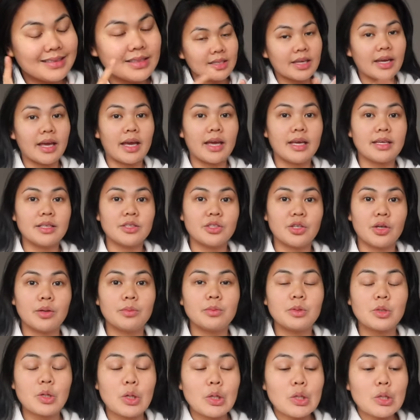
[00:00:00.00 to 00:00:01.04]
Okay, so I'm
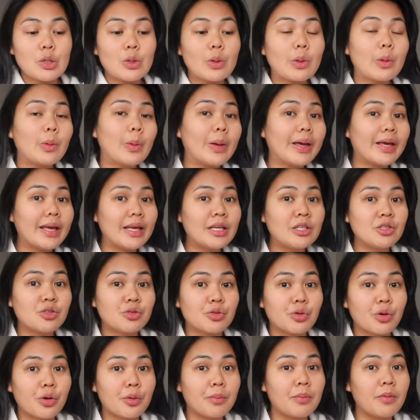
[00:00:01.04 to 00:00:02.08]
just gonna do a quick
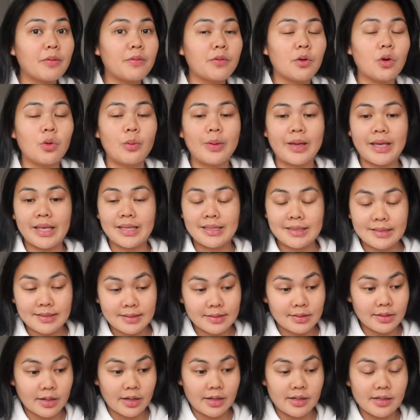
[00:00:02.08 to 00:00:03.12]
intro before we get
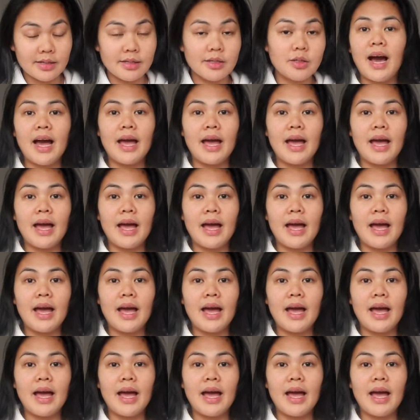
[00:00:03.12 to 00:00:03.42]
started.